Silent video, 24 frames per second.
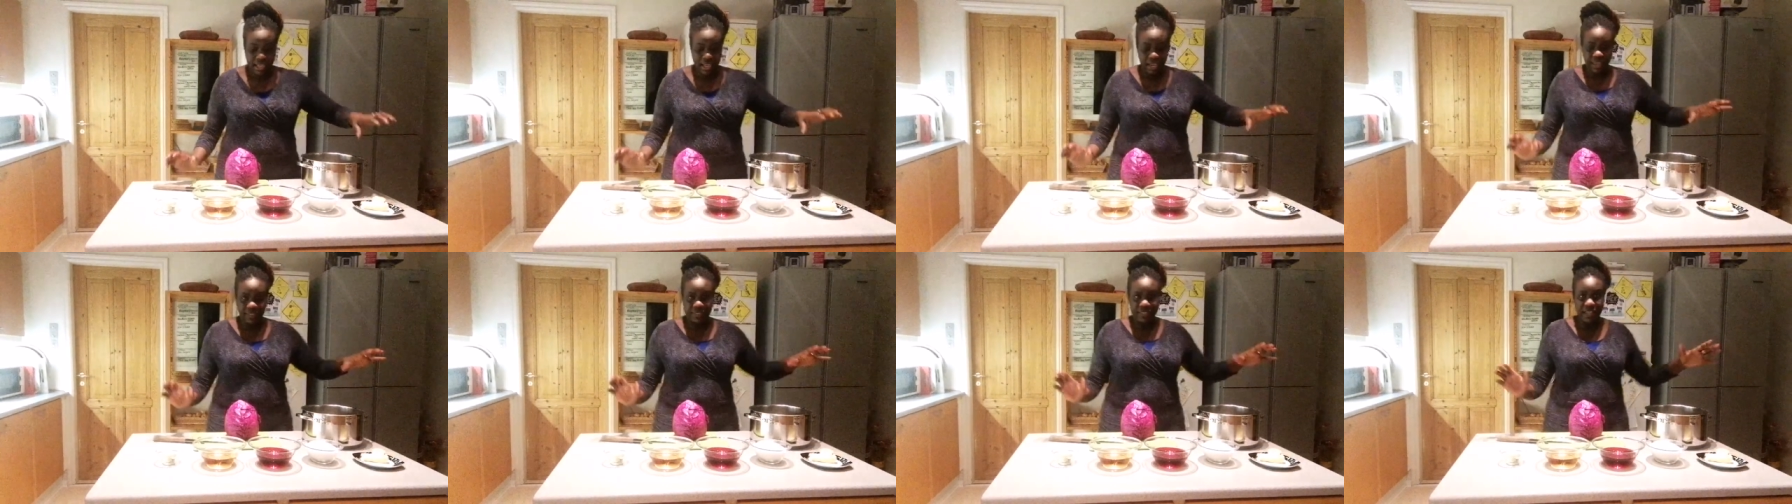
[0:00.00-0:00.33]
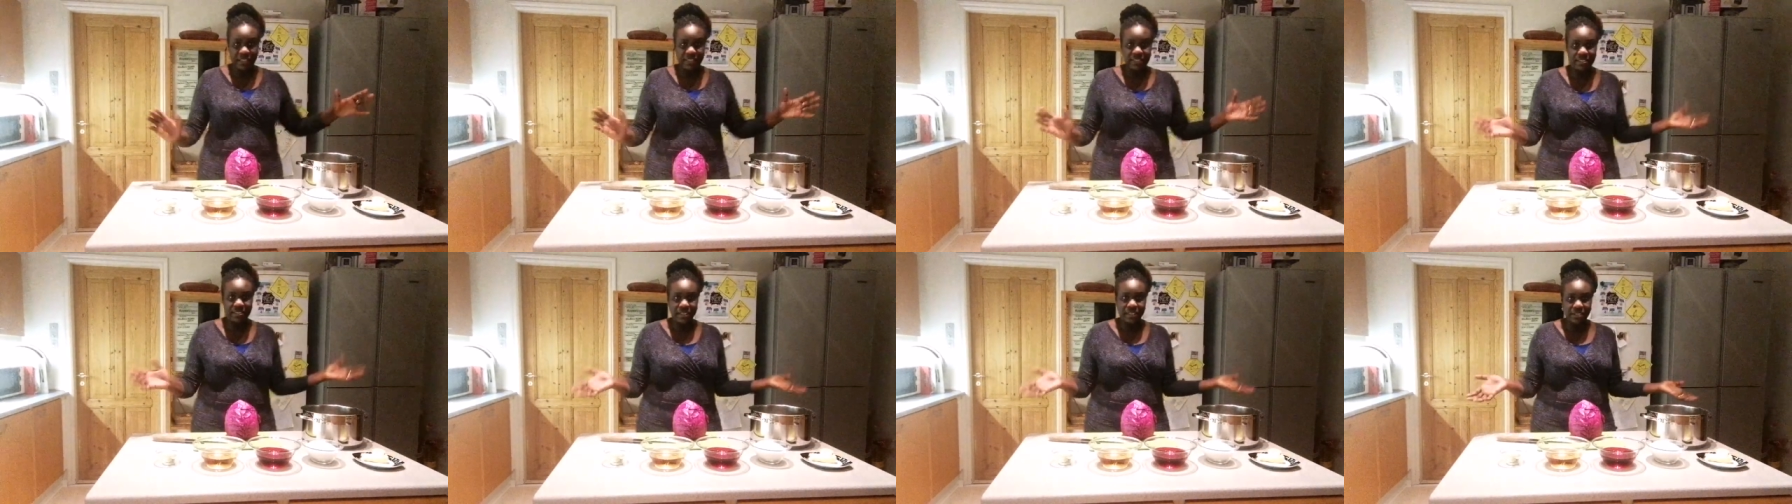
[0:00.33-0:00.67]
and
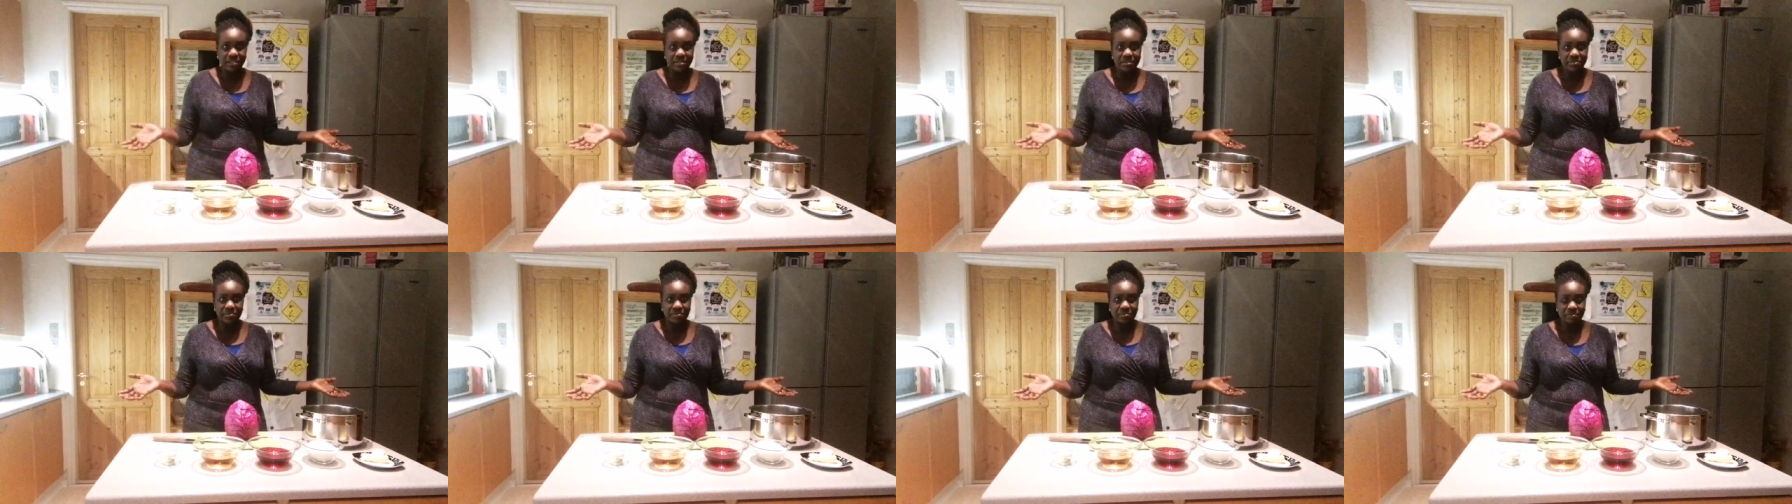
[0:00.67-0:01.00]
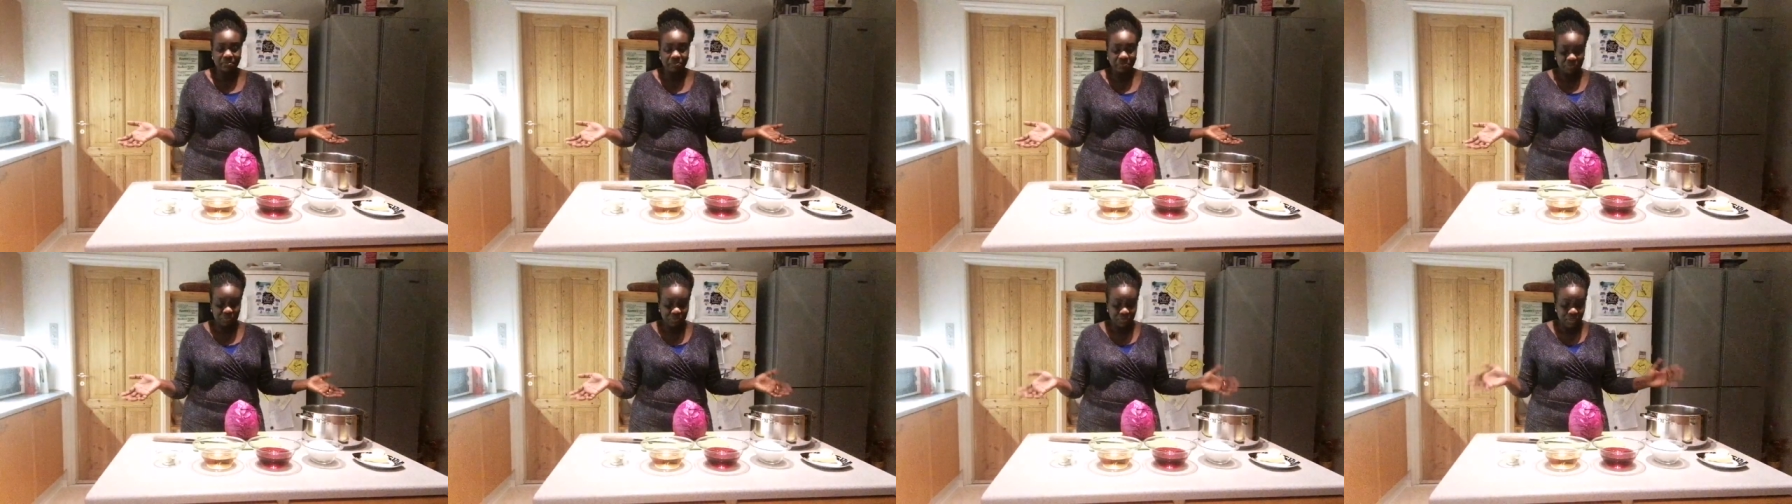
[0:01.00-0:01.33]
that's it
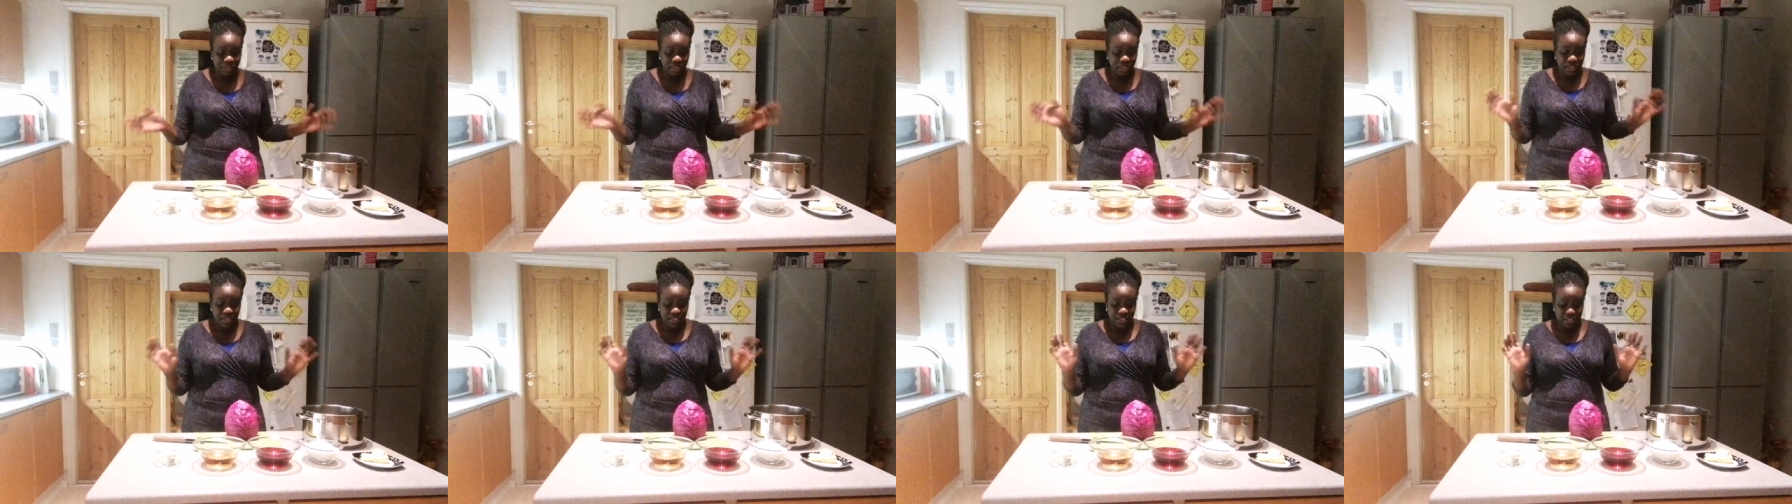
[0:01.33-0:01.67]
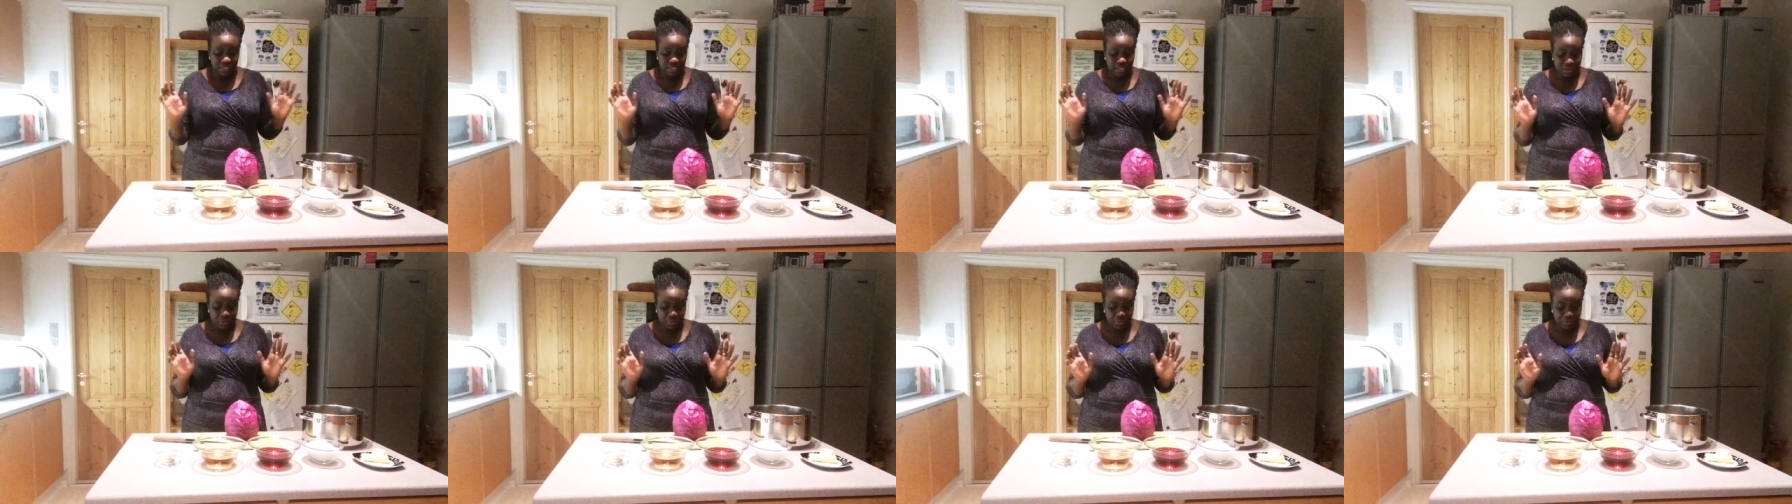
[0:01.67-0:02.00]

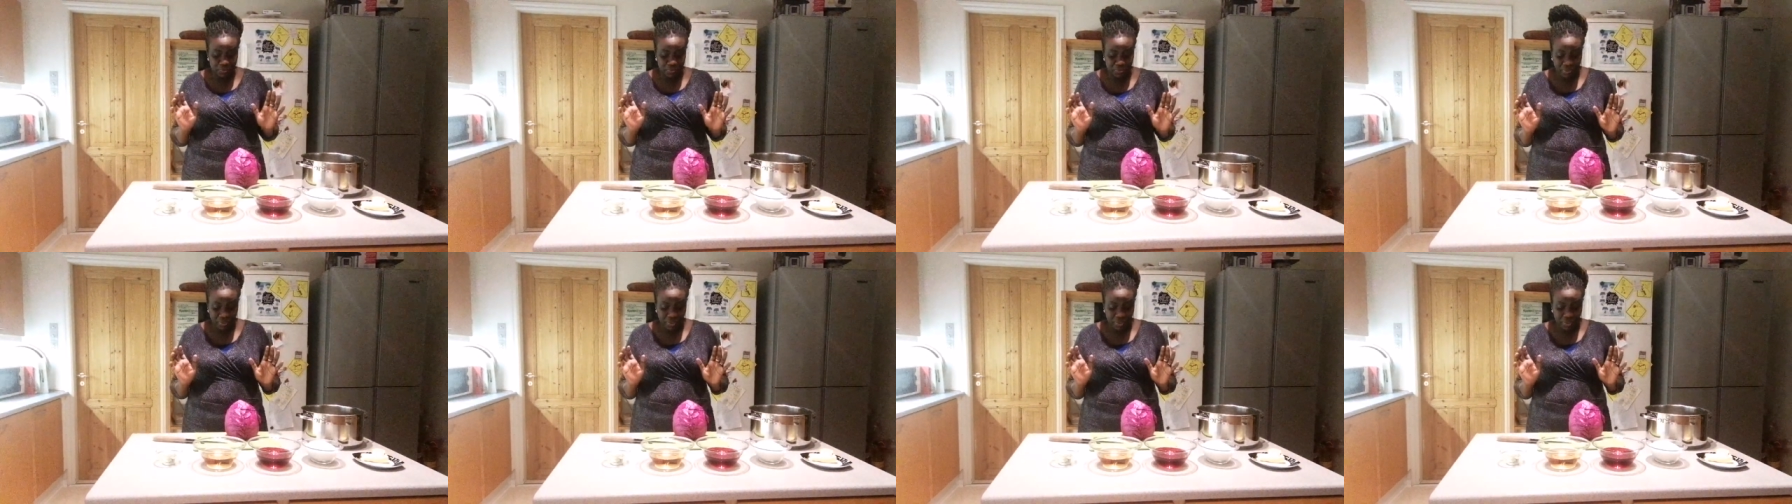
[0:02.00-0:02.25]
so